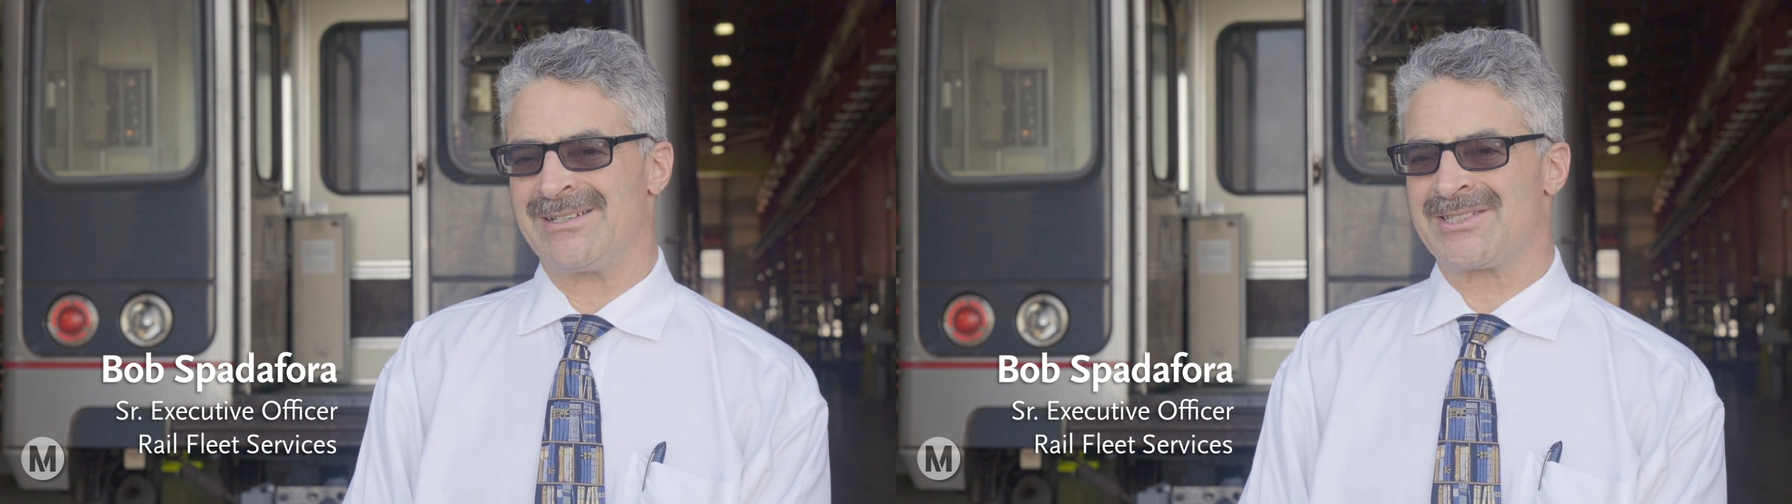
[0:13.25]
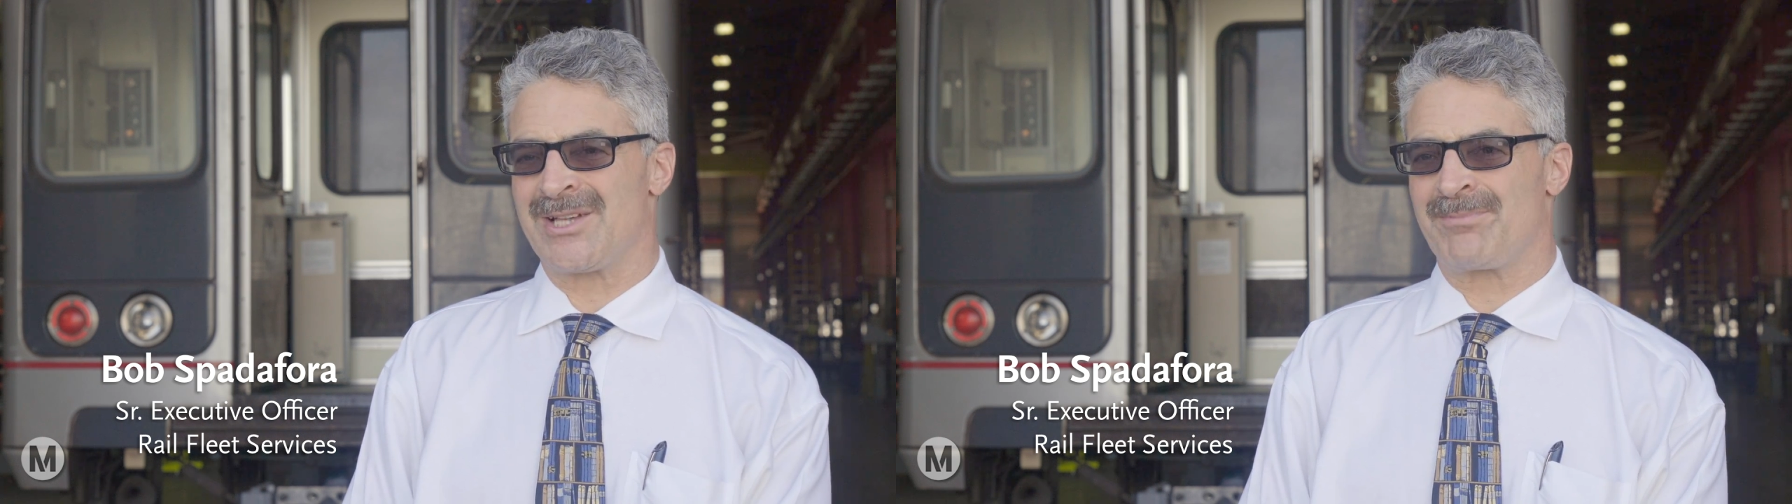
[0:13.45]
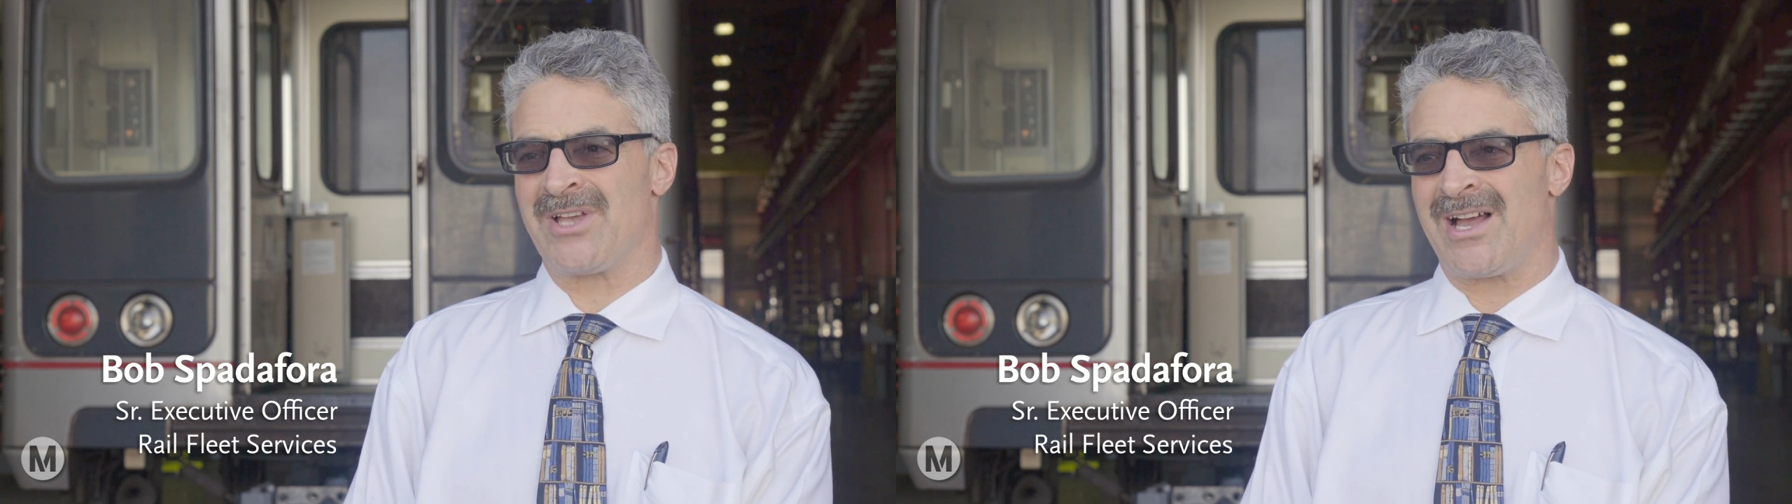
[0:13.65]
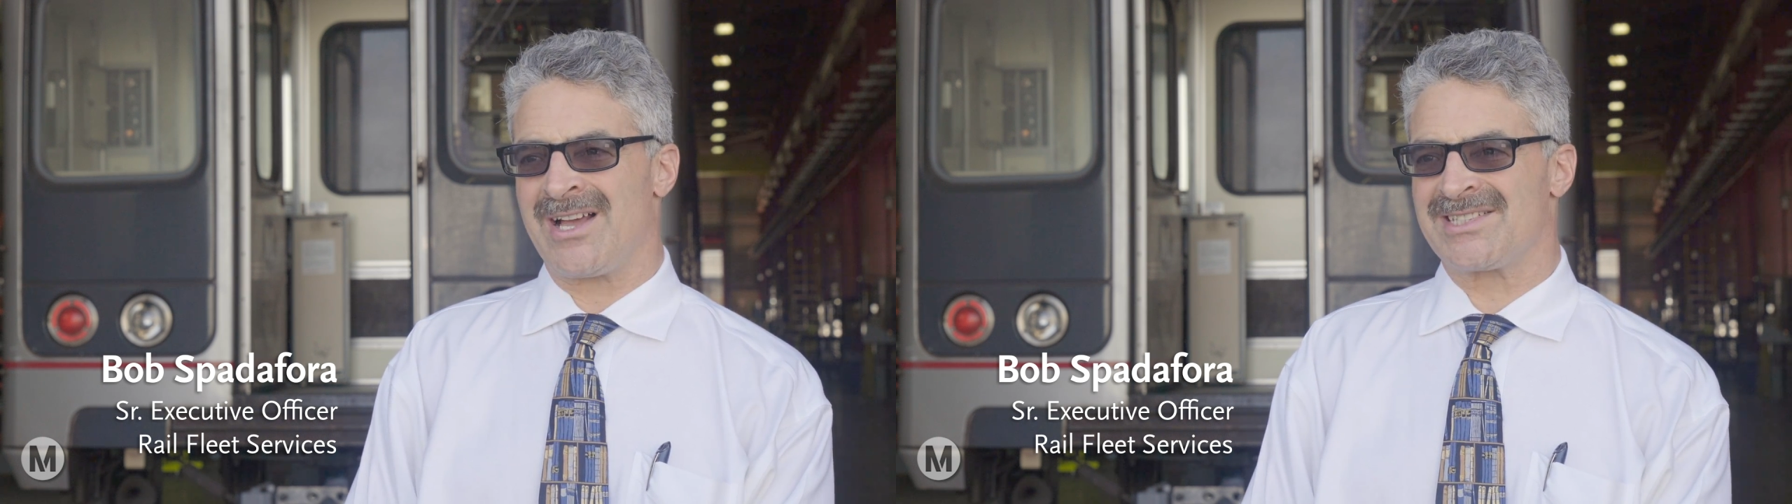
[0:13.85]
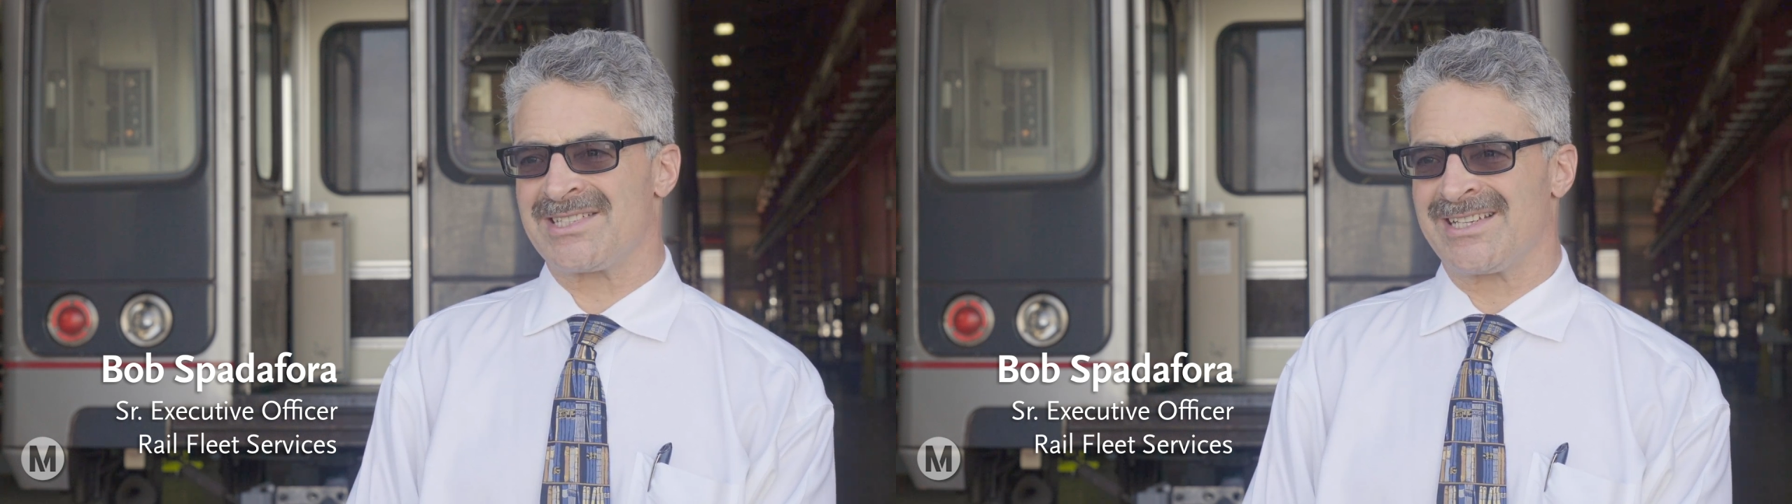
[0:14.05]
It's up to
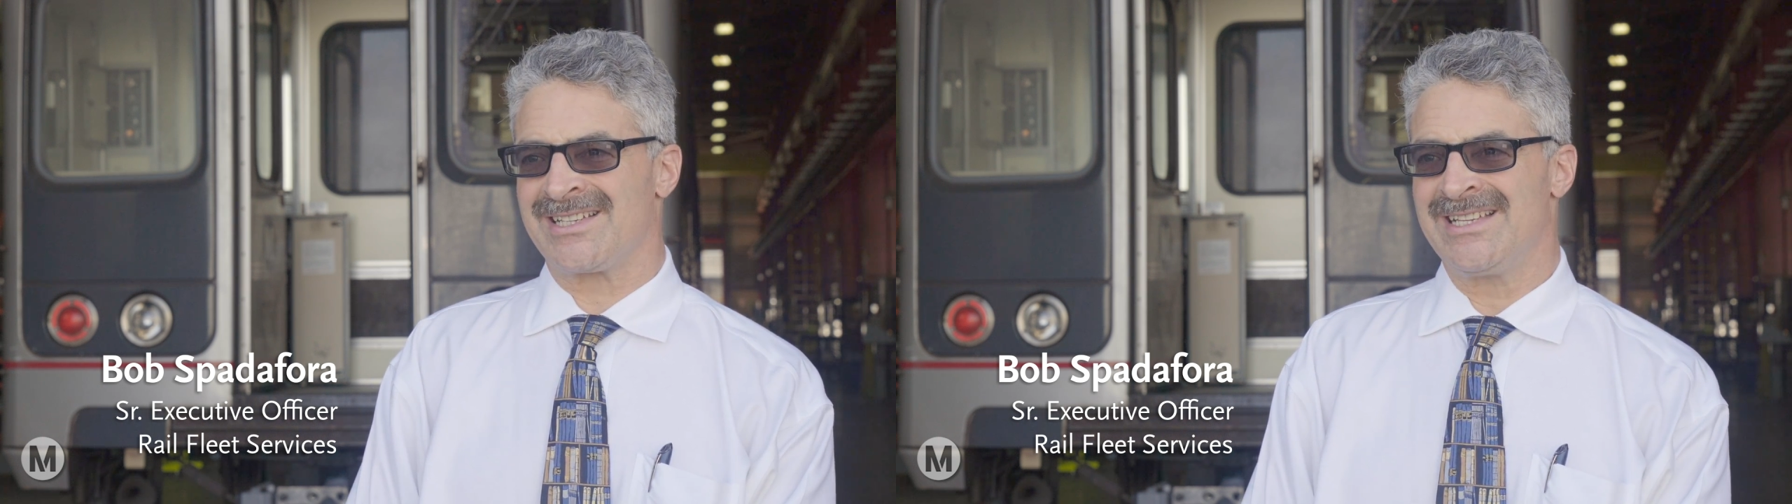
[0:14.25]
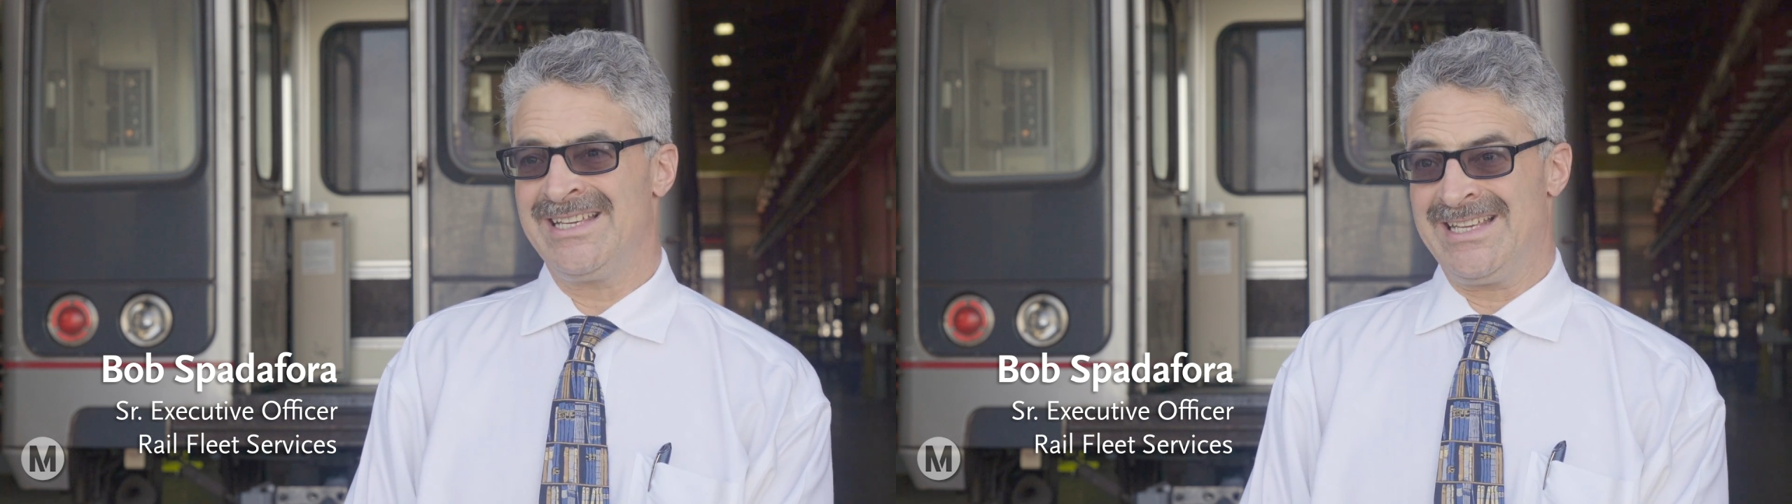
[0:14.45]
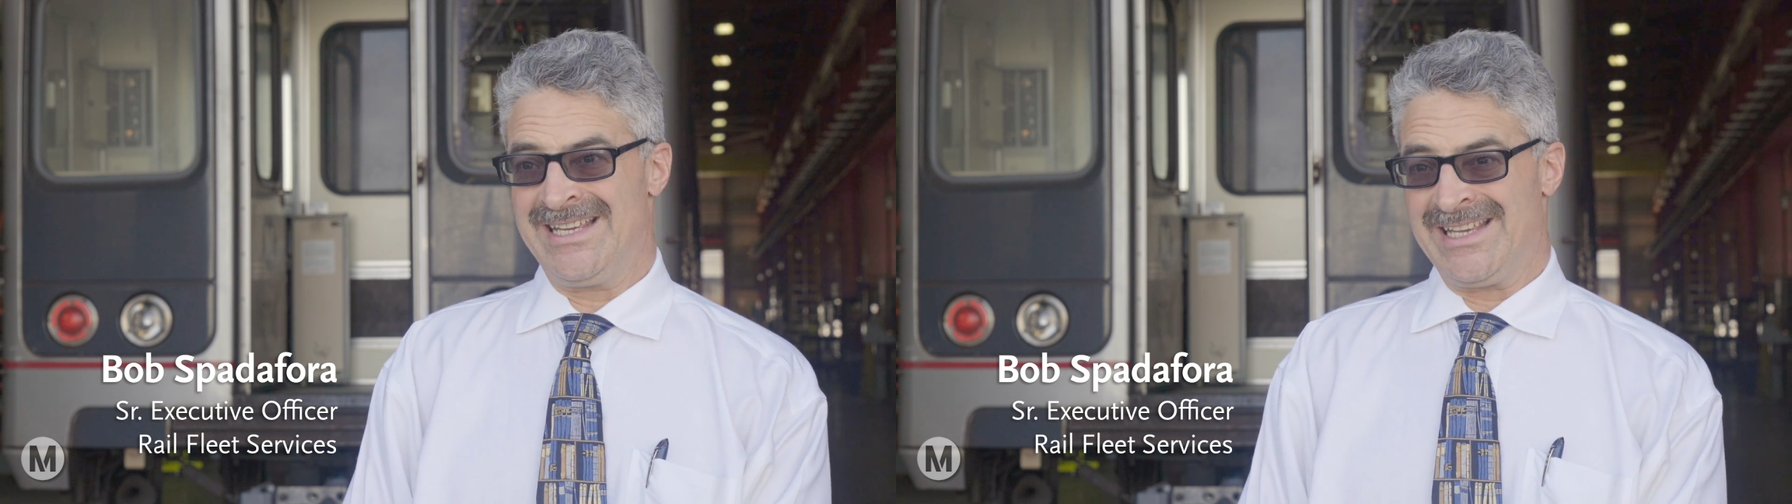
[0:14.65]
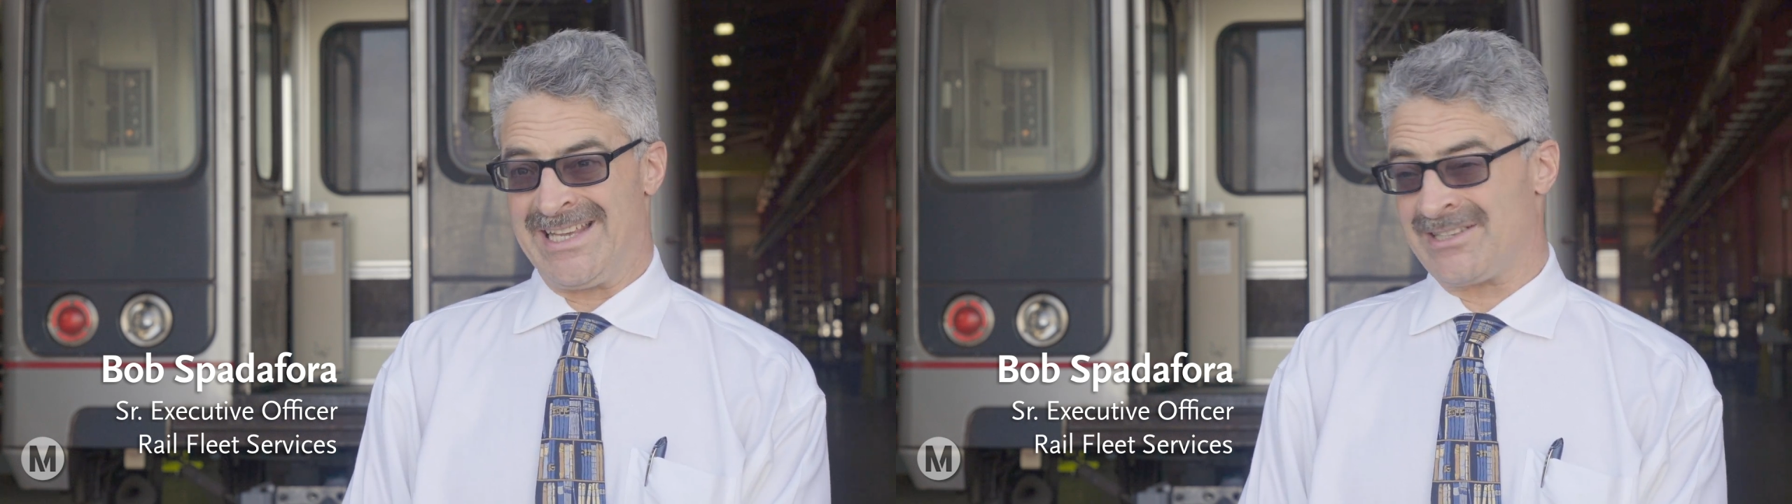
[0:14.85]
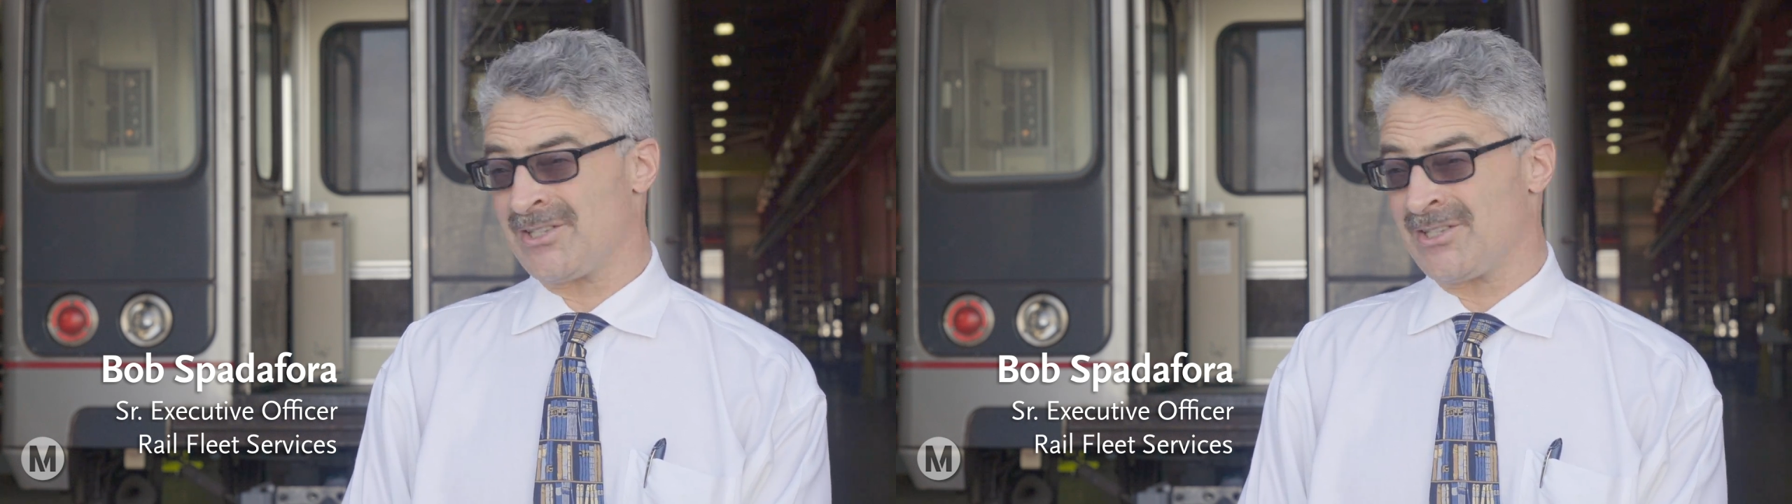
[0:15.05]
us to get the